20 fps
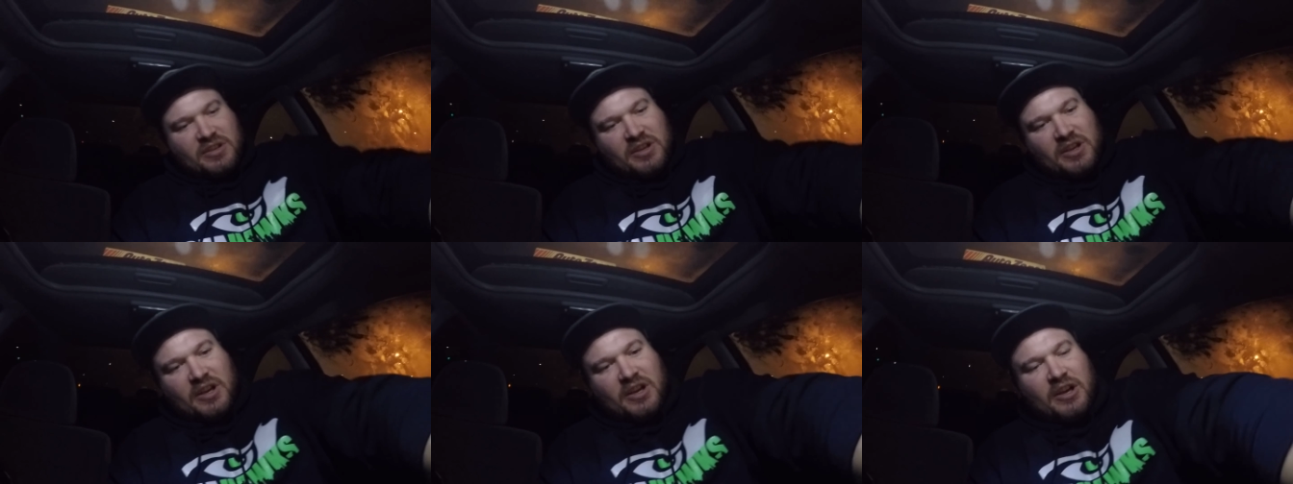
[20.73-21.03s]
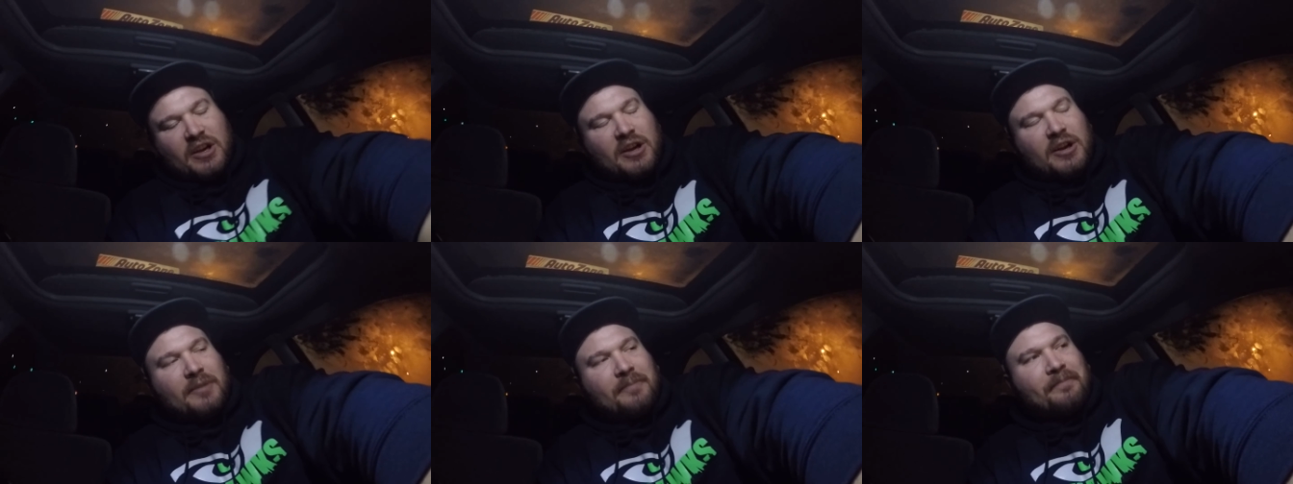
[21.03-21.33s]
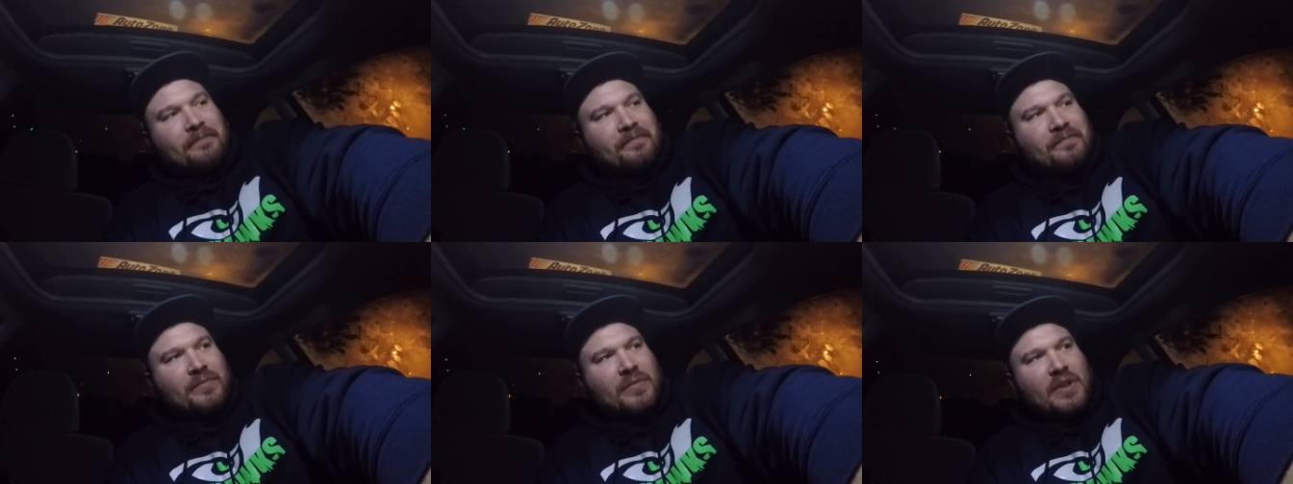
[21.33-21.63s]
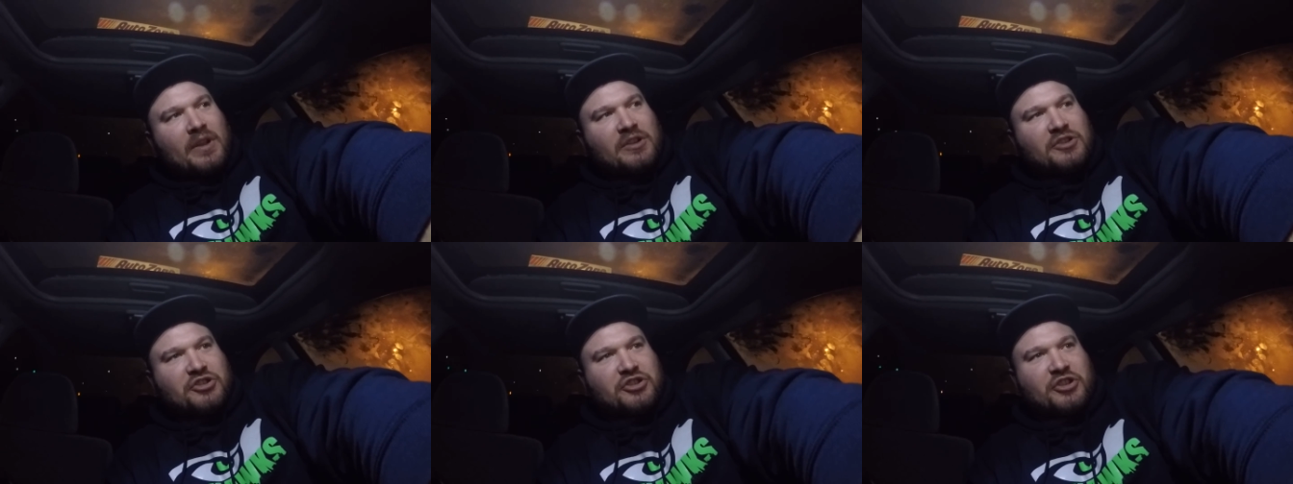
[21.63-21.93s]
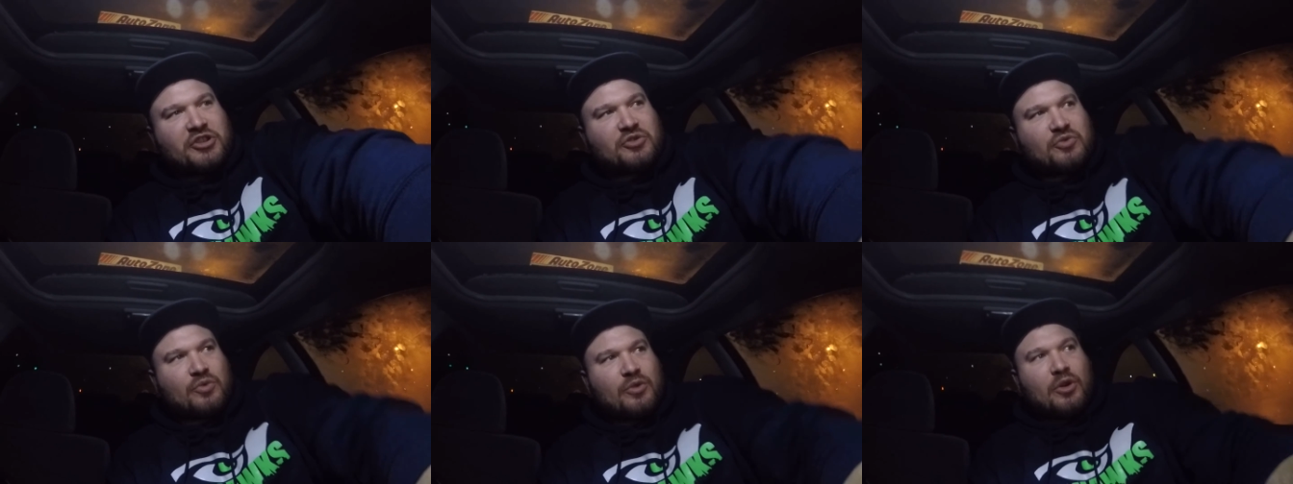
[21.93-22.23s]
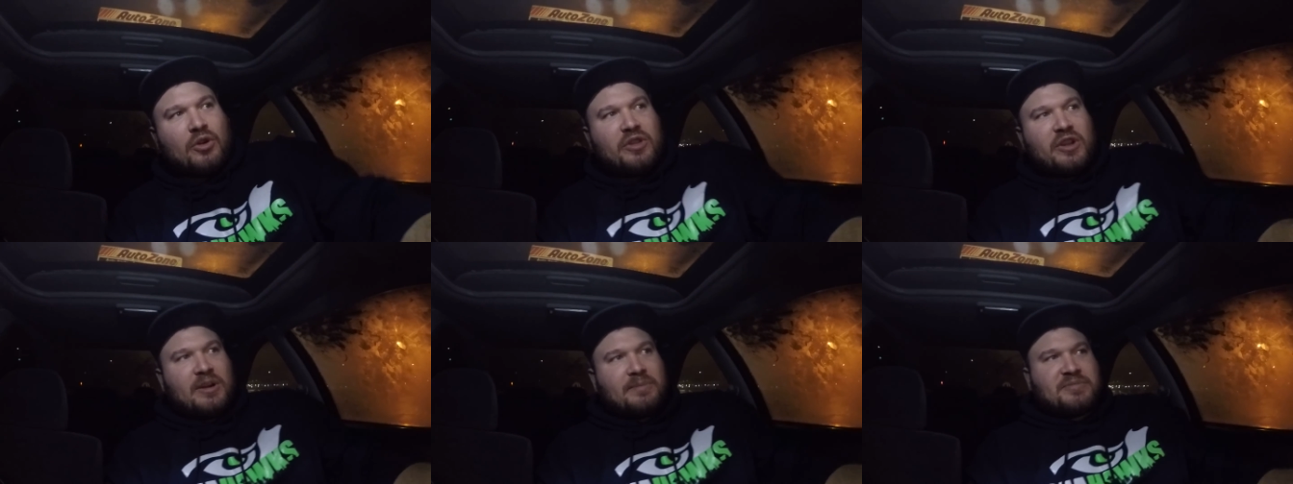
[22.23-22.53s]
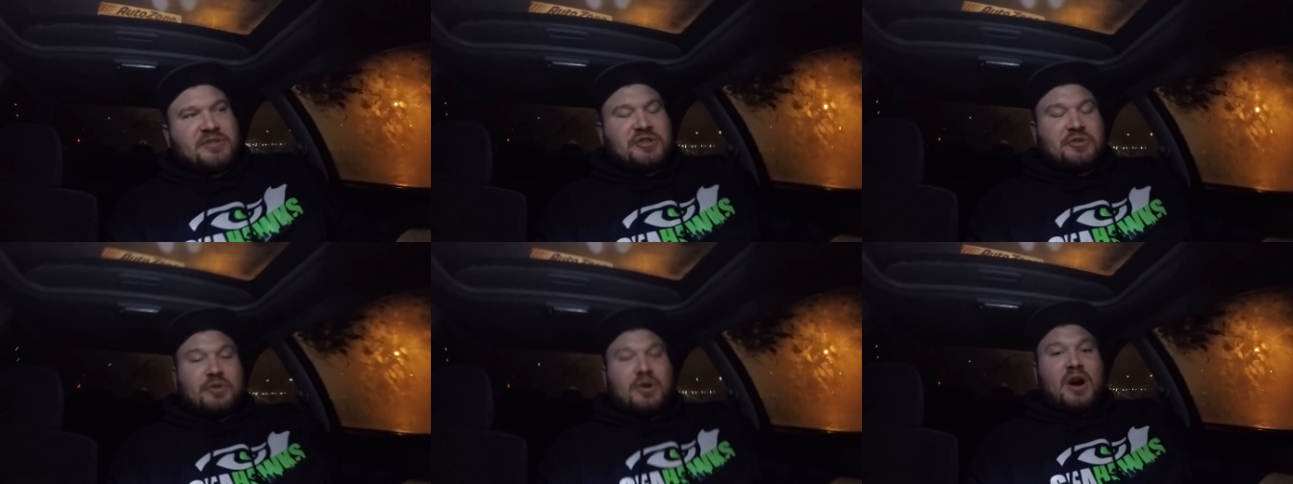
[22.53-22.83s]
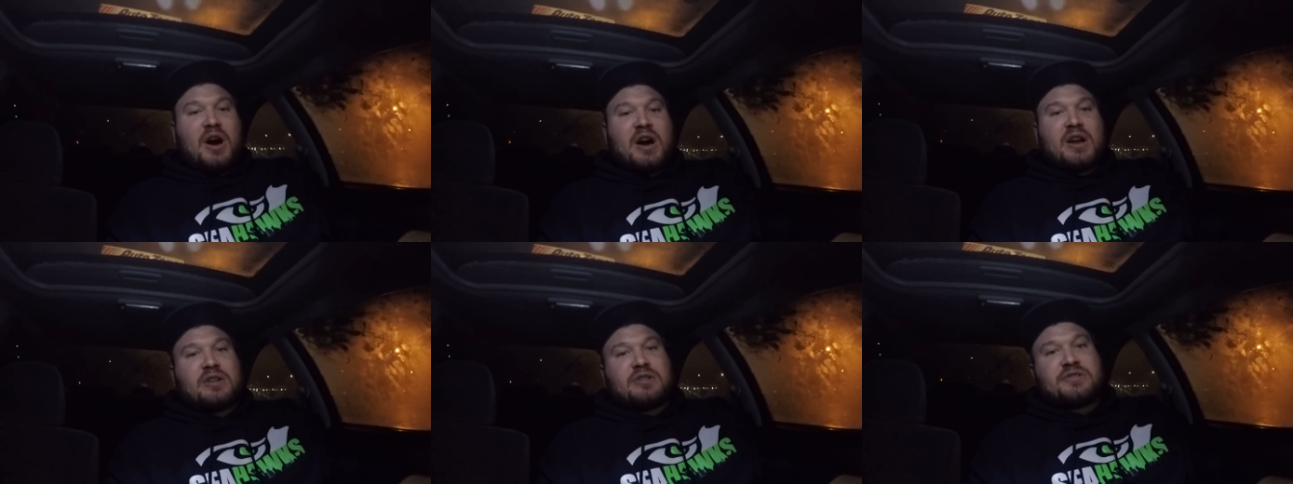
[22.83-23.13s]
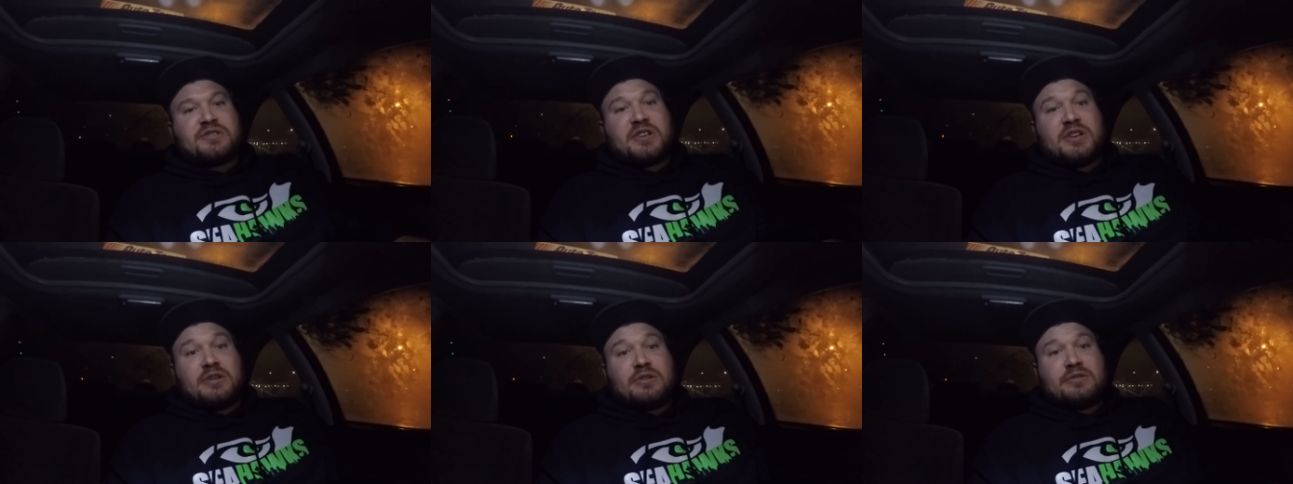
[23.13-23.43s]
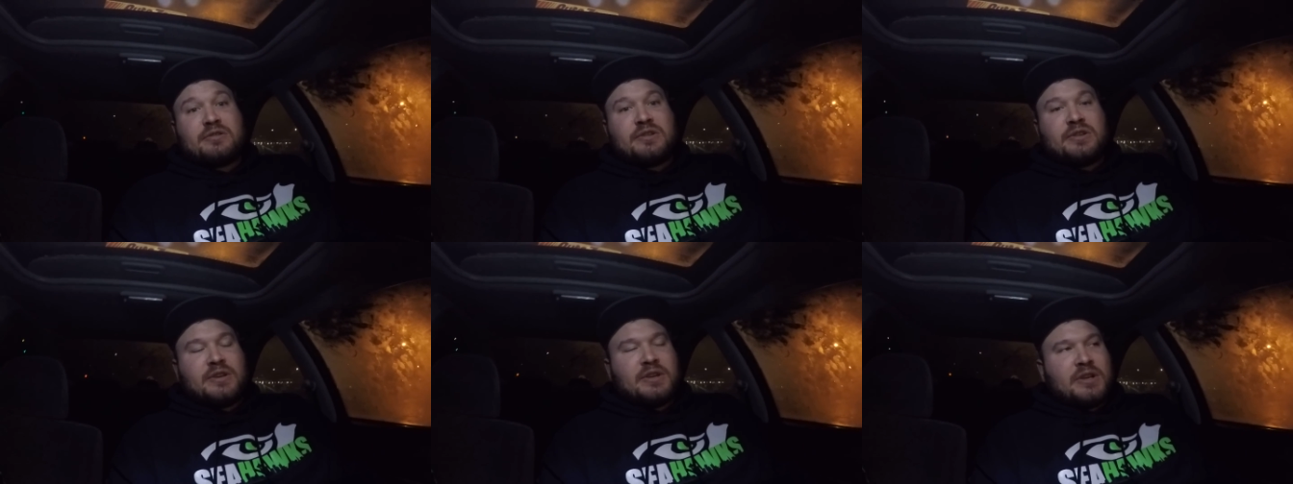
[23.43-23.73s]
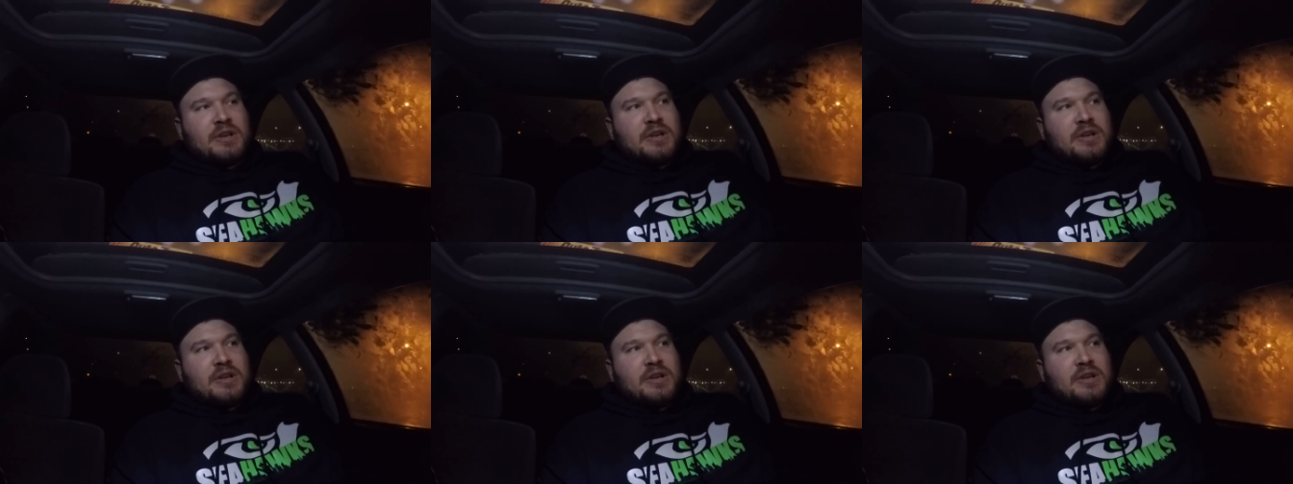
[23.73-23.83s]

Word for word: Um, just rolled up to AutoZone.